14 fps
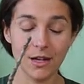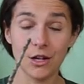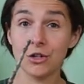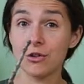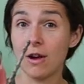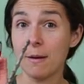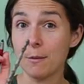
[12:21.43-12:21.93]

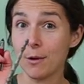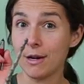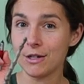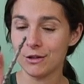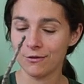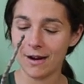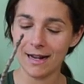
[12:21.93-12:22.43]
So I'm going
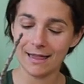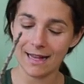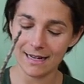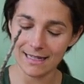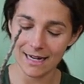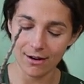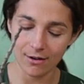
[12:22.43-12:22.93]
to write
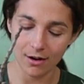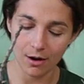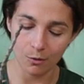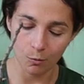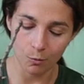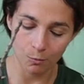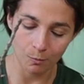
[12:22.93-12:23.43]
that down
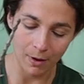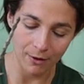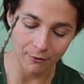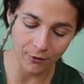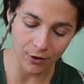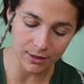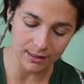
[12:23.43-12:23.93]
on my
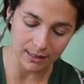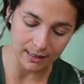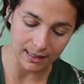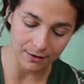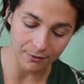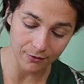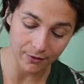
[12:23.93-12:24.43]
first
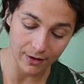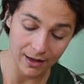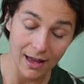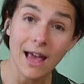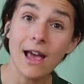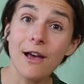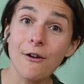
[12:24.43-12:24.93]
leaf,
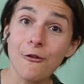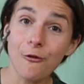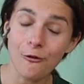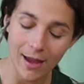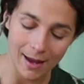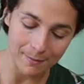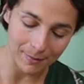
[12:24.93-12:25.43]

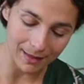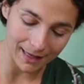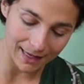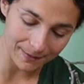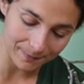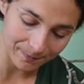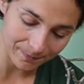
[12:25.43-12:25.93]

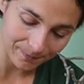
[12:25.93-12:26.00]
family.